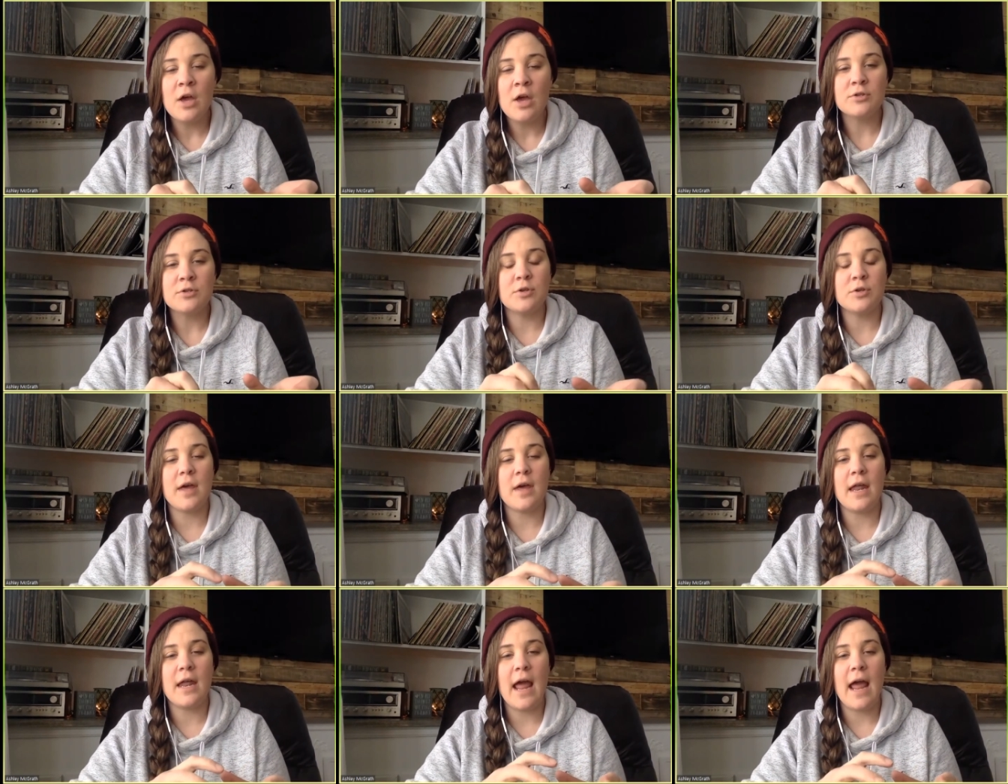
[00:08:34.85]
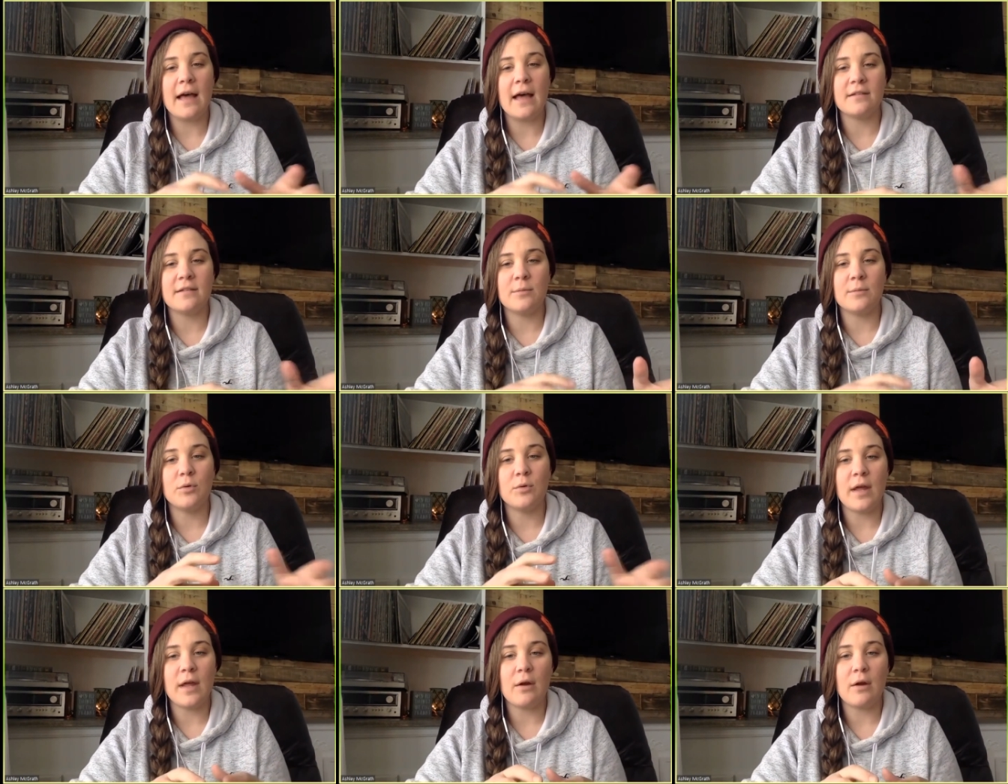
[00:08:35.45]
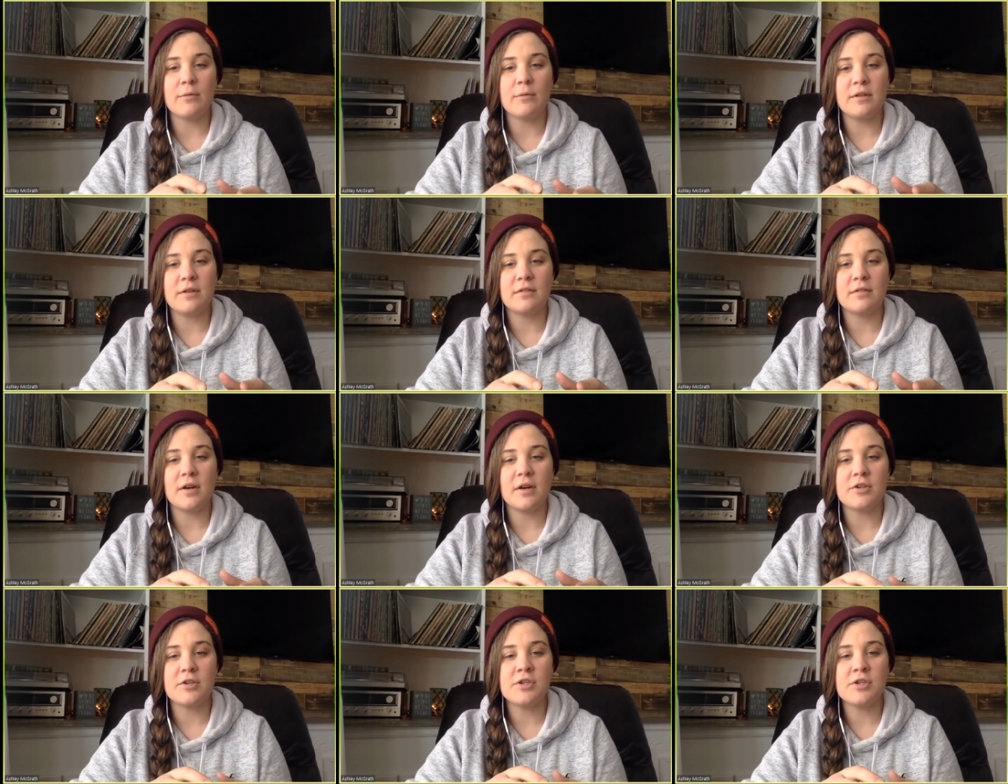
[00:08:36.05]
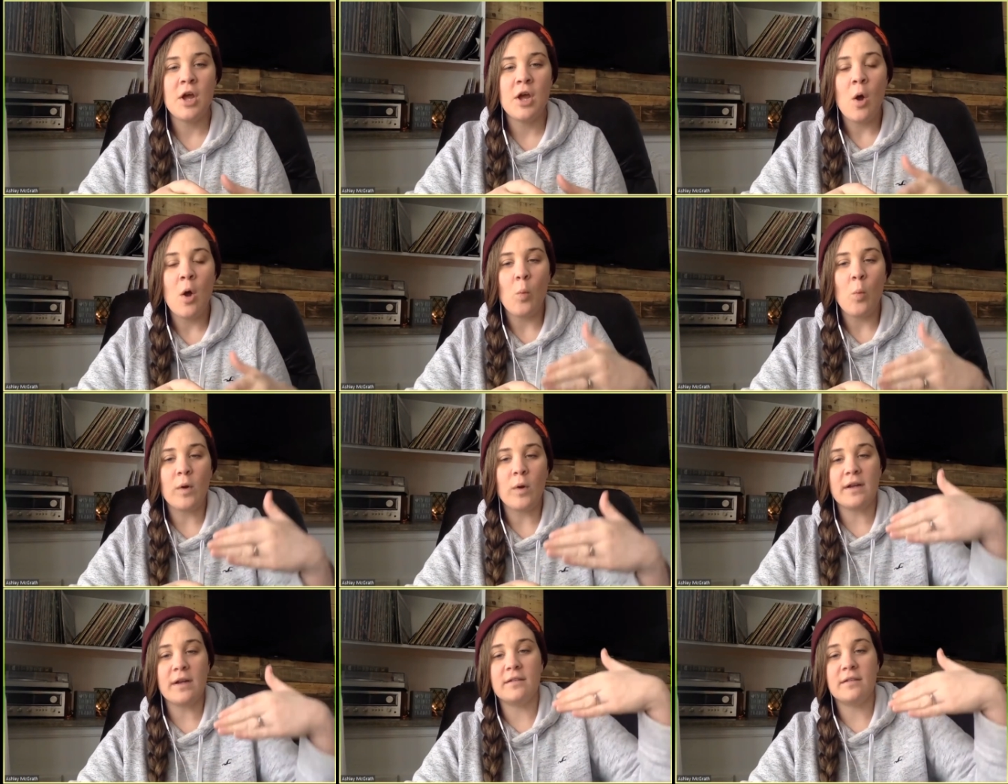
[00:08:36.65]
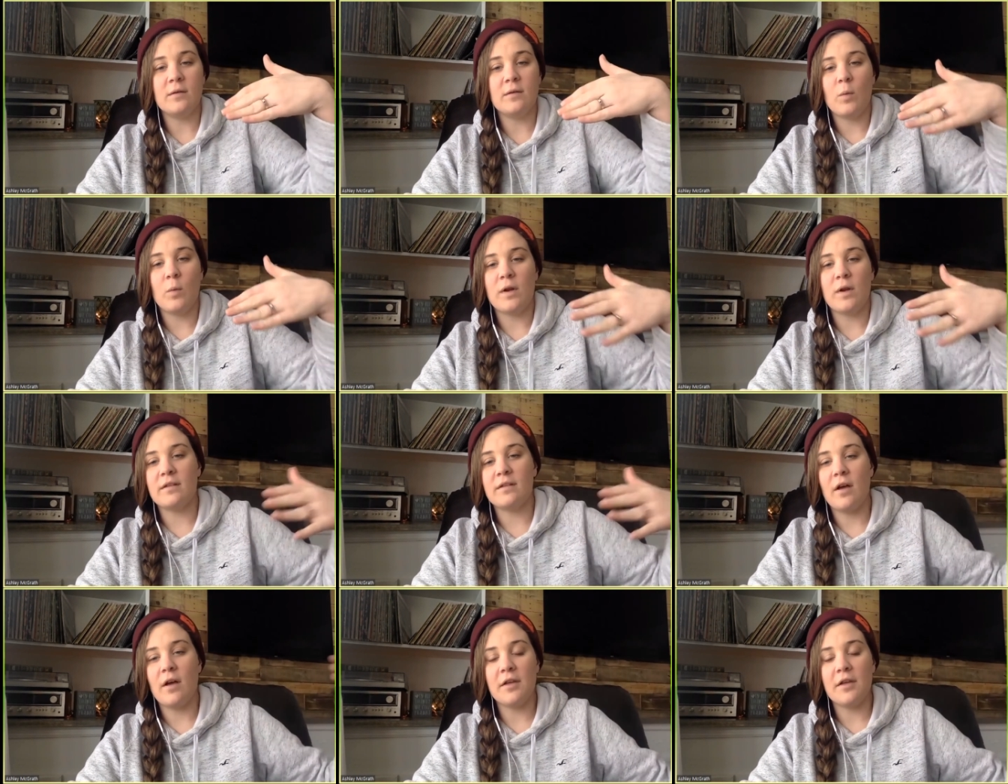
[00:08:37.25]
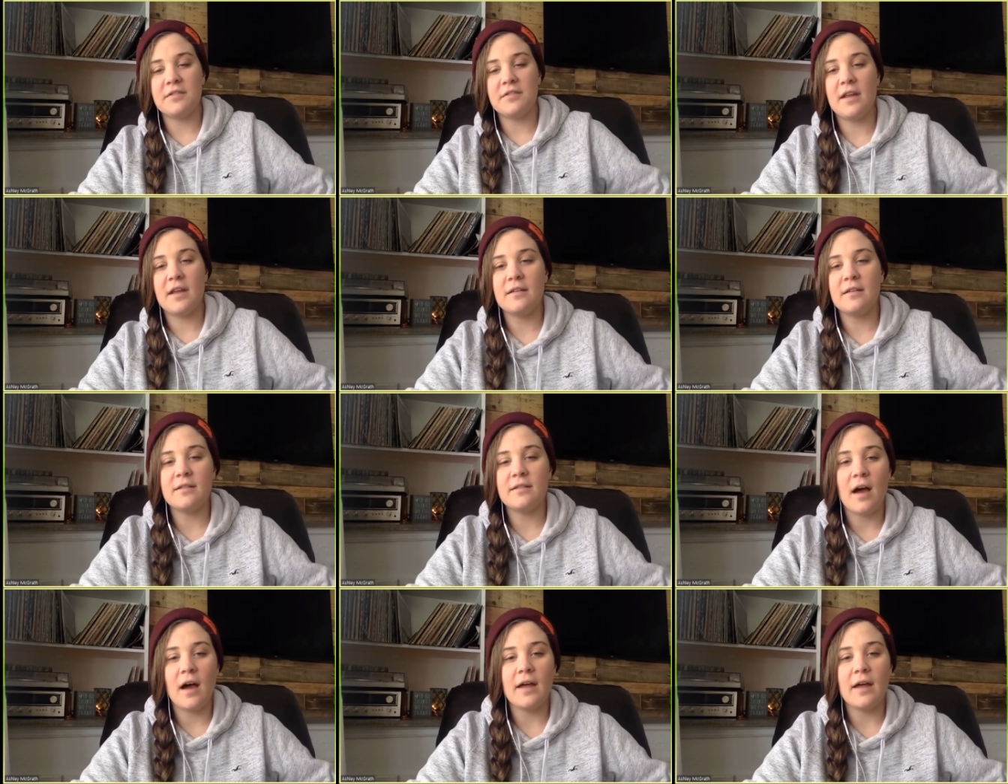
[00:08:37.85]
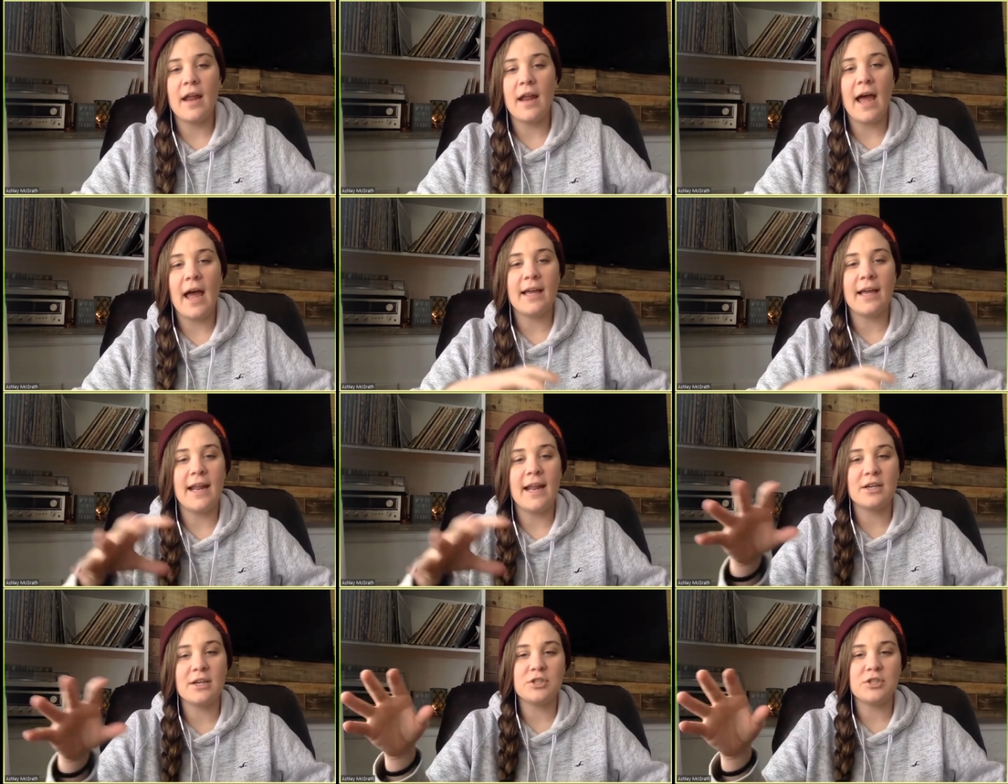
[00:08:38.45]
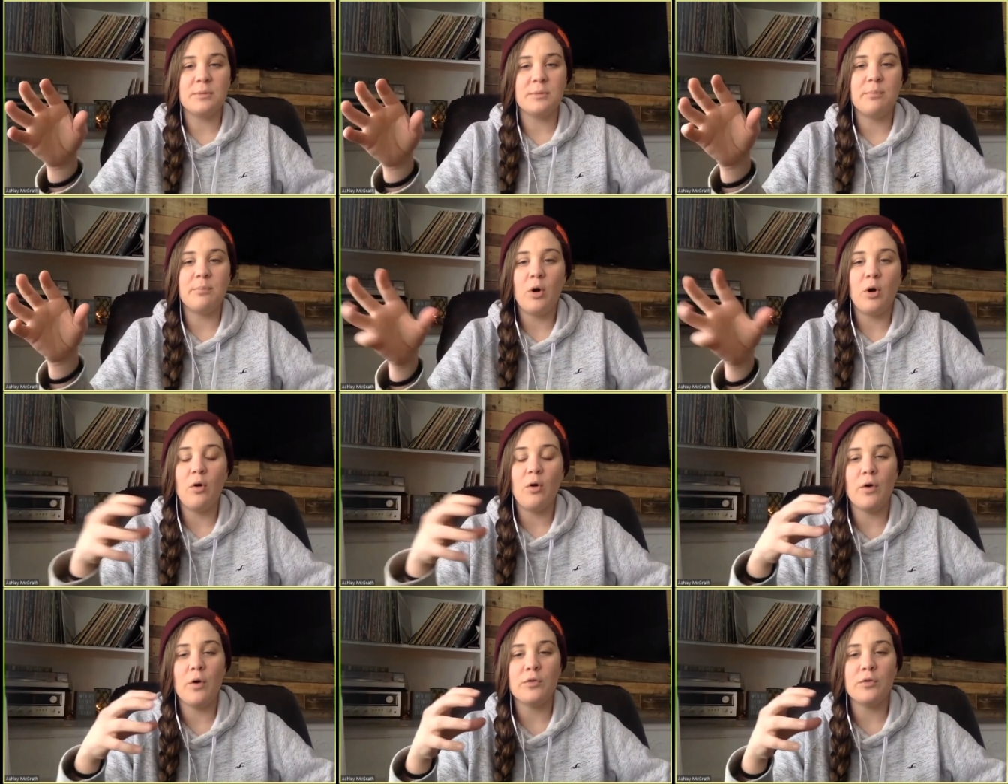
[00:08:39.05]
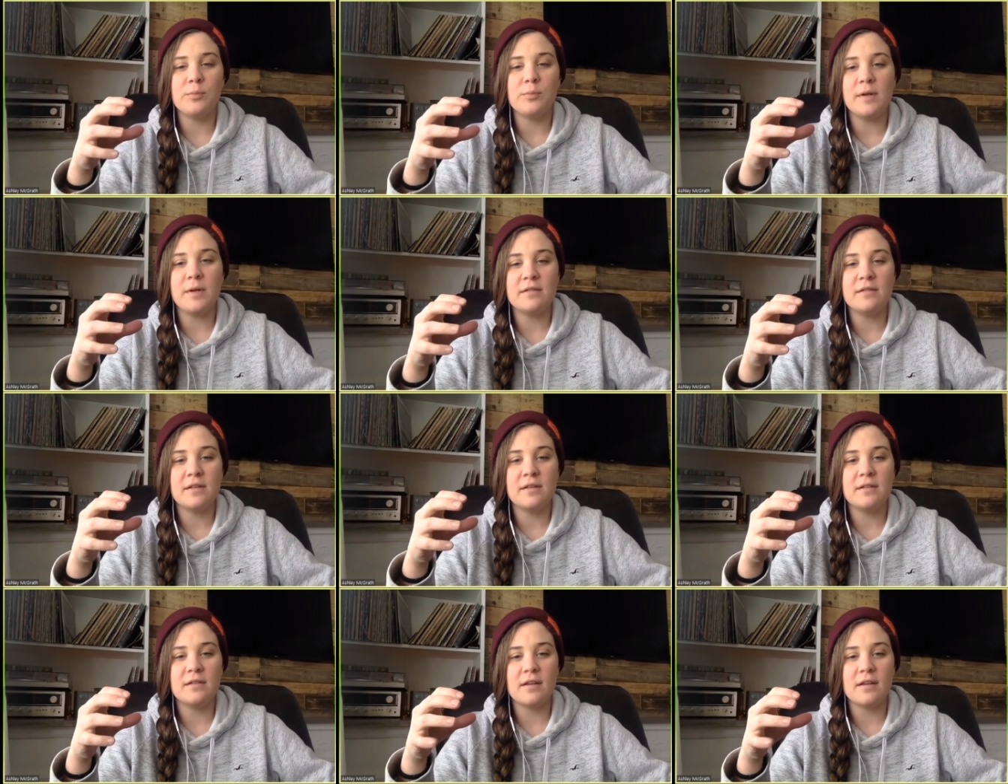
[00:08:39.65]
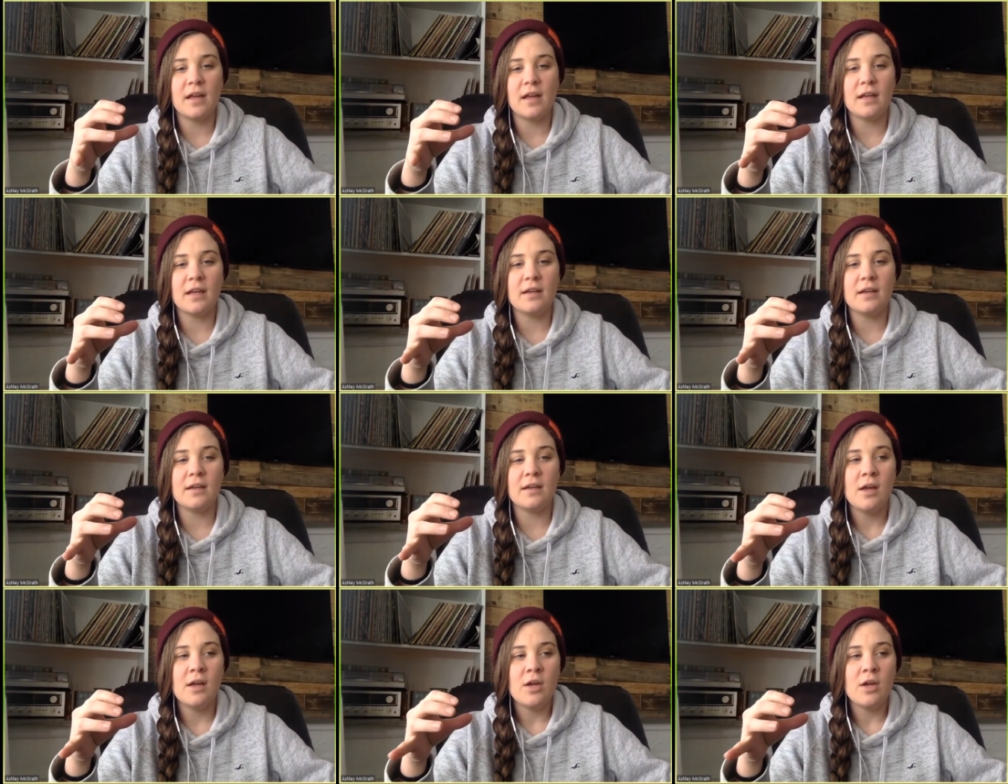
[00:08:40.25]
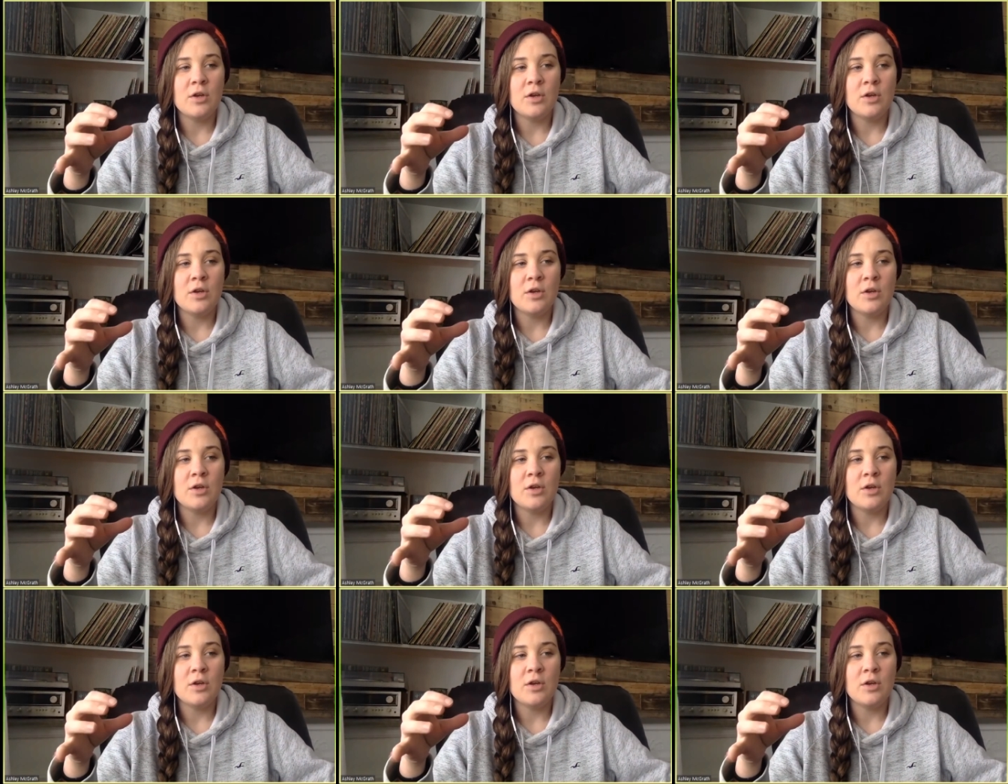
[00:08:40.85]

So then as I'm doing that research, when it's all said and done, I can actually pull those pieces in